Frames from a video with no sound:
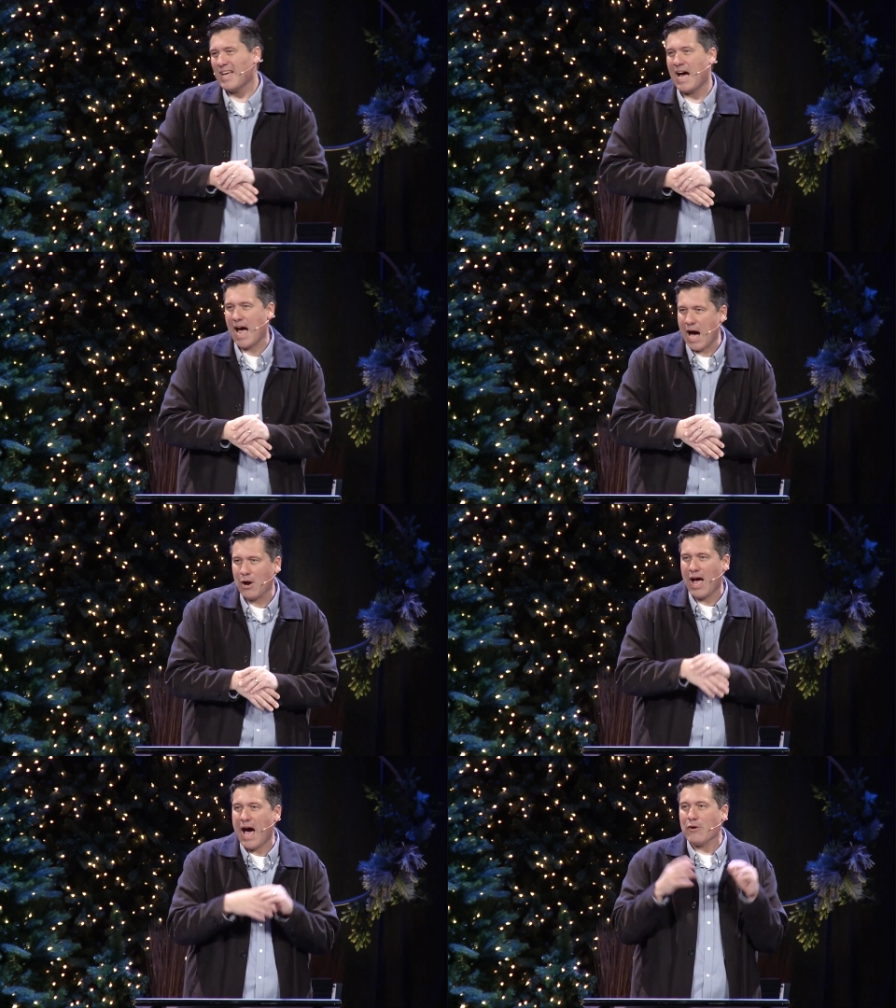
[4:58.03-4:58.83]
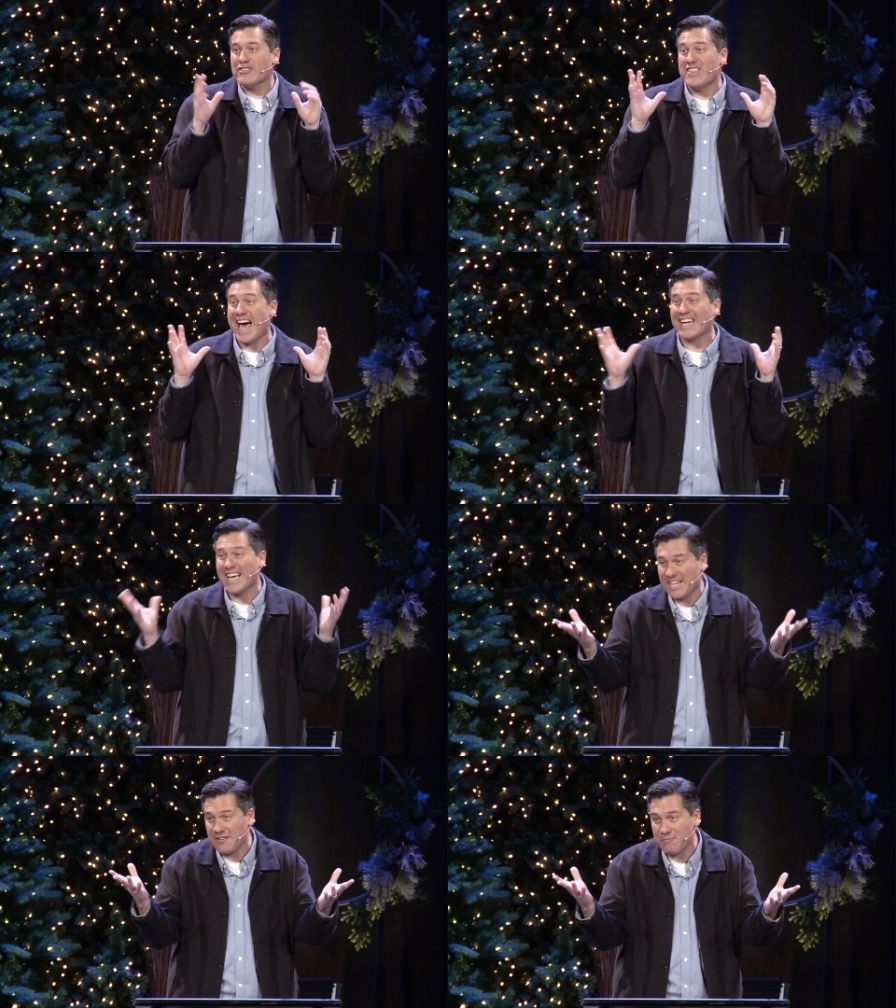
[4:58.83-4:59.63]
How, how, how, does that
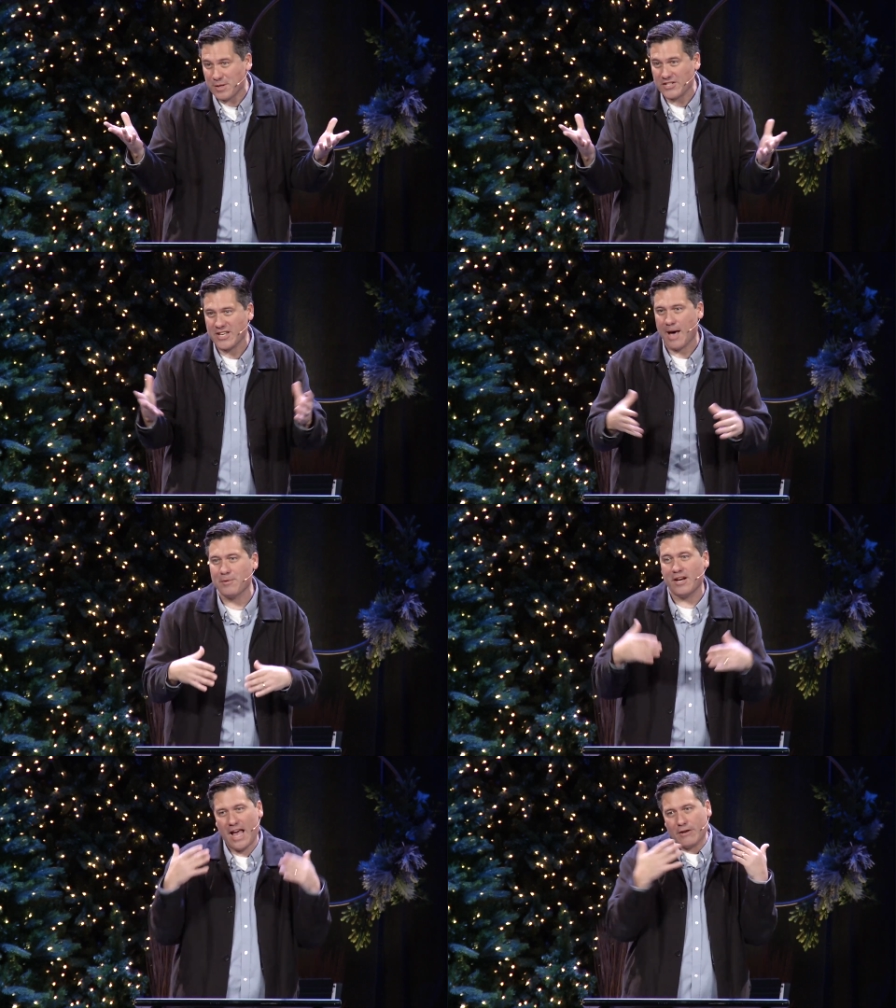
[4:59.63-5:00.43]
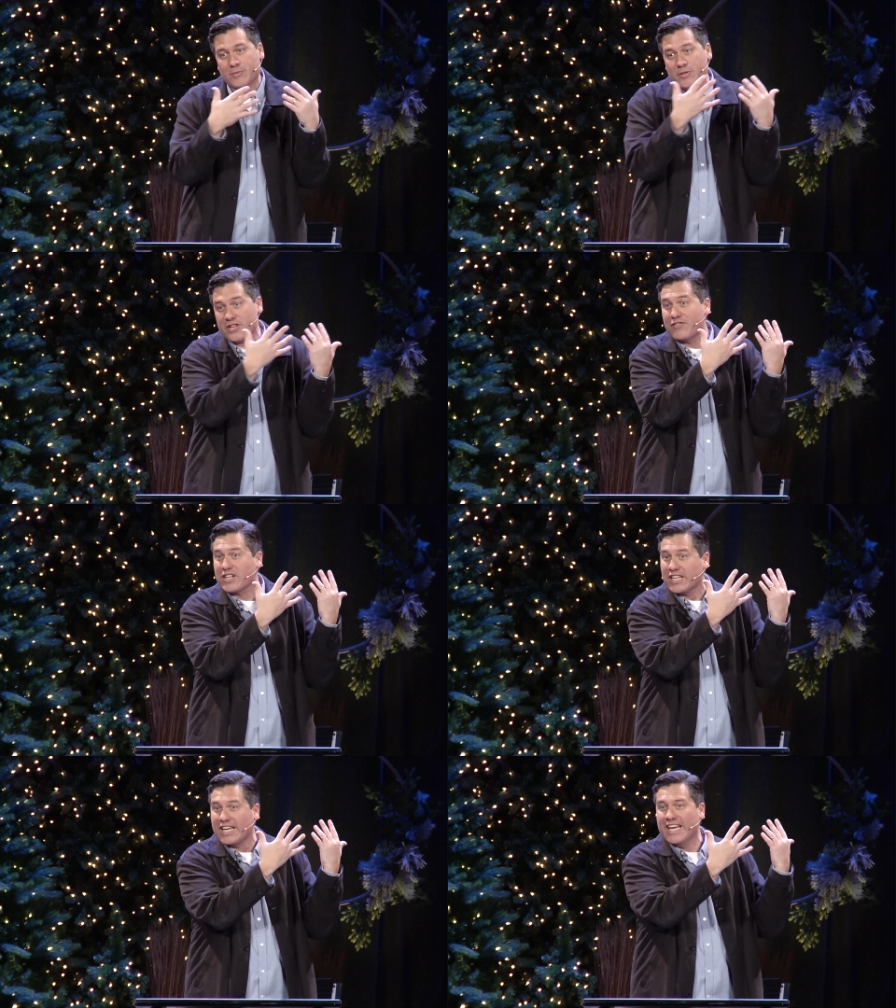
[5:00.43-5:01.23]
kind of peace happen? And how
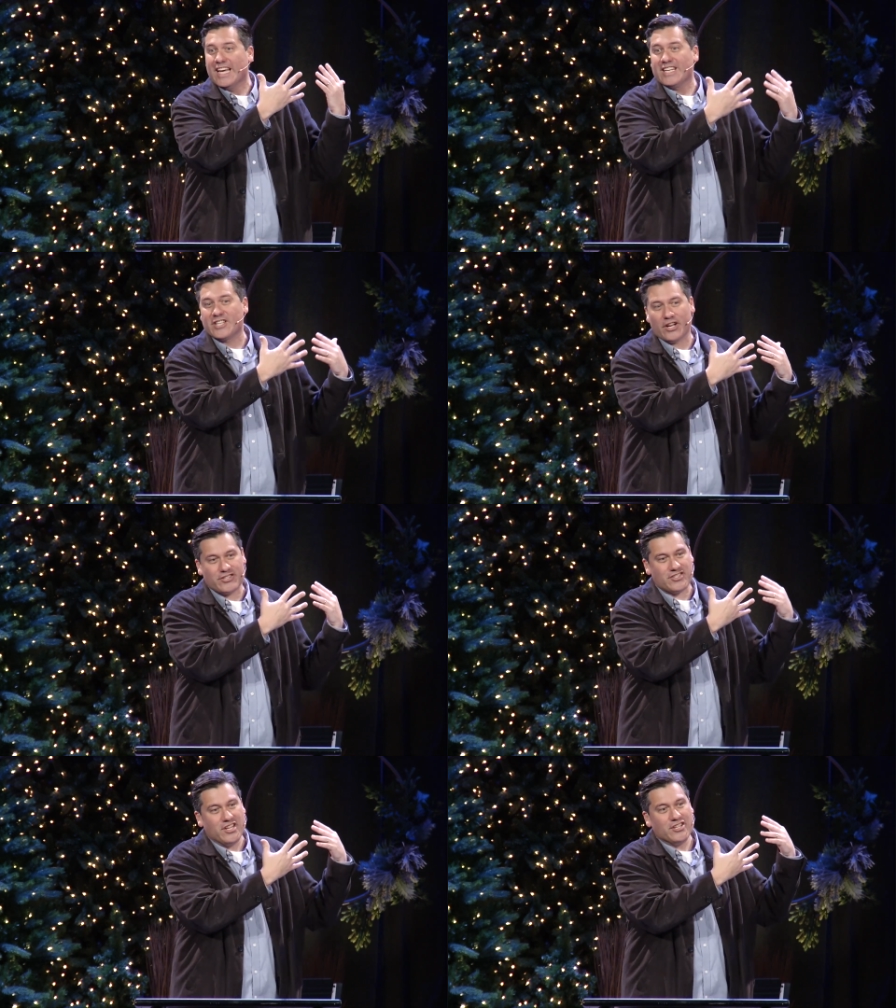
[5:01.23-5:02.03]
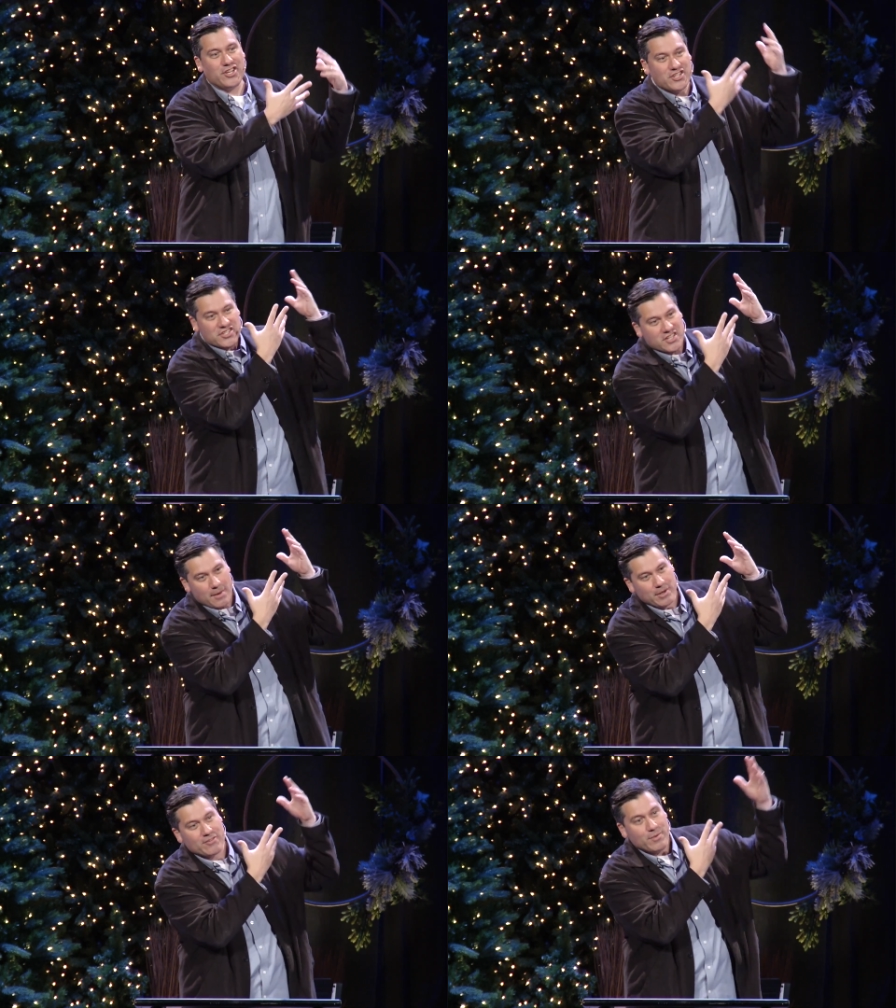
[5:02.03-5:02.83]
specifically does Jesus
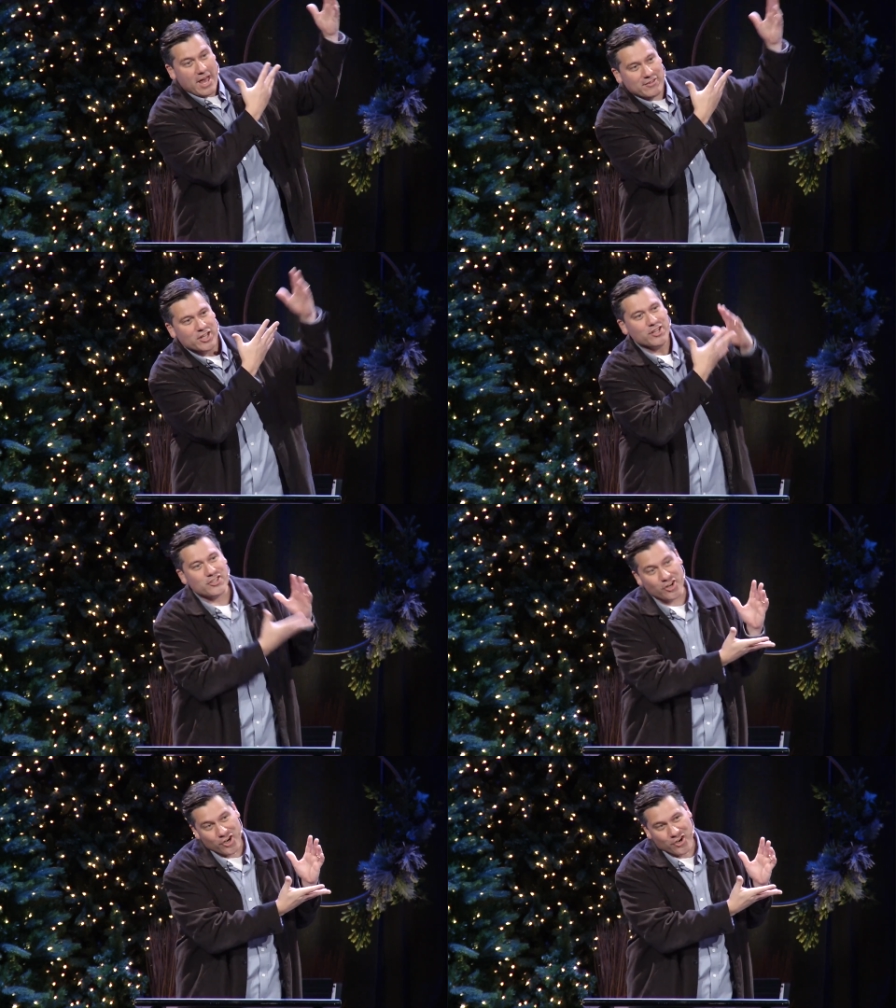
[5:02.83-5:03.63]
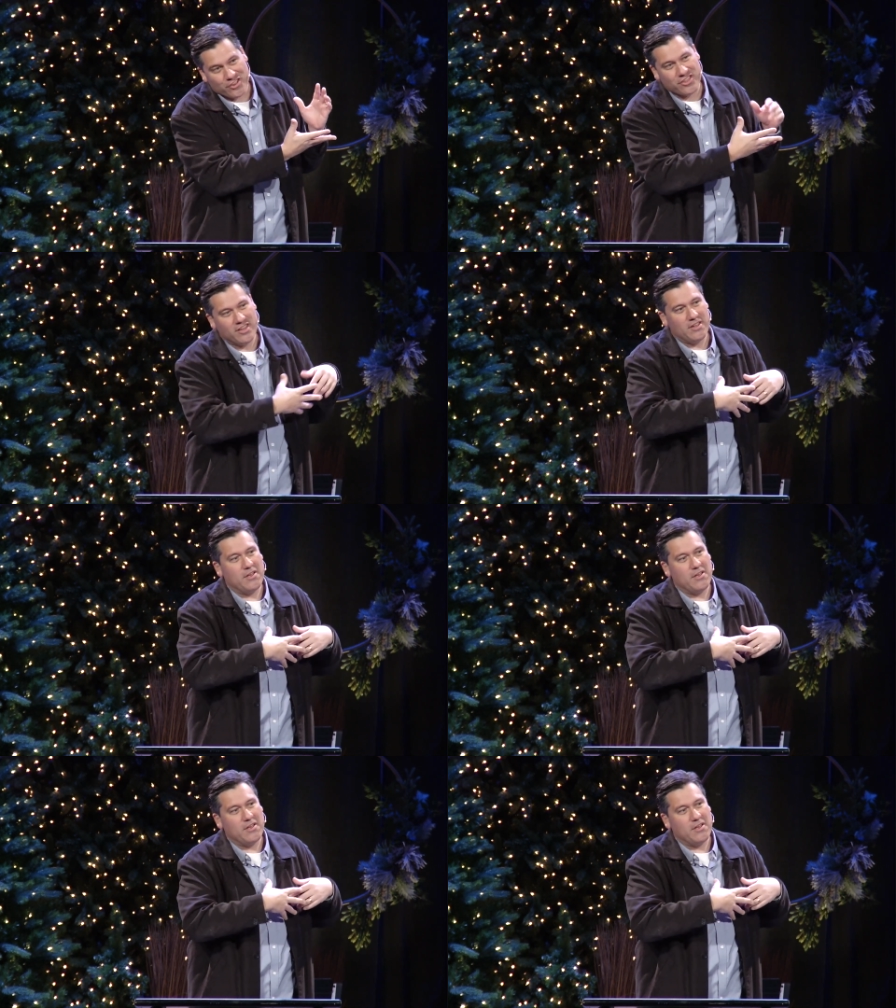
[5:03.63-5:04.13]
coming from heaven to earth